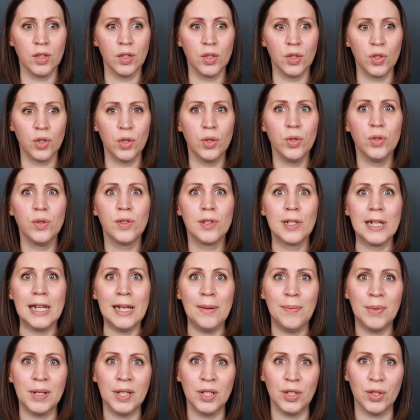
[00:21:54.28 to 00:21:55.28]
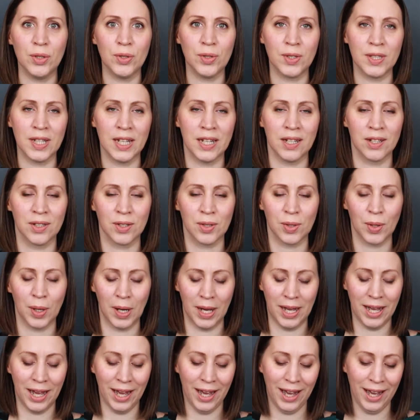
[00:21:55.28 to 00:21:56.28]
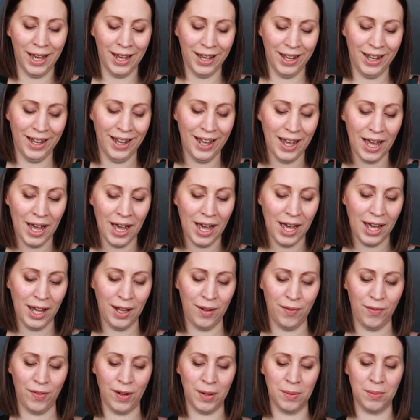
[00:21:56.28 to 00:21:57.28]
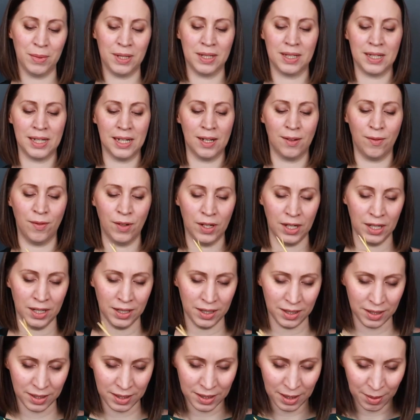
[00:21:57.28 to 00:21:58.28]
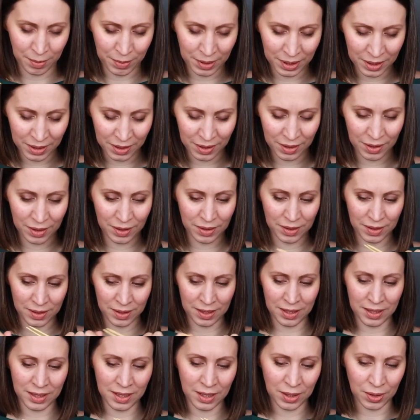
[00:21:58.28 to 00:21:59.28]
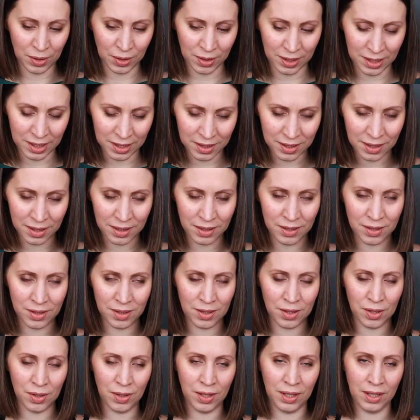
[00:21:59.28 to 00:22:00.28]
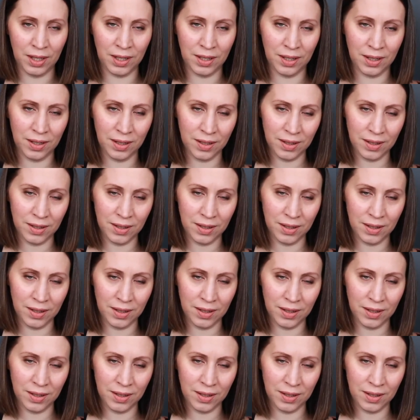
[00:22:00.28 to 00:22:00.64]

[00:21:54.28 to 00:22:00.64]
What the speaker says: too sleep inducing. So I found myself knitting on this and just going,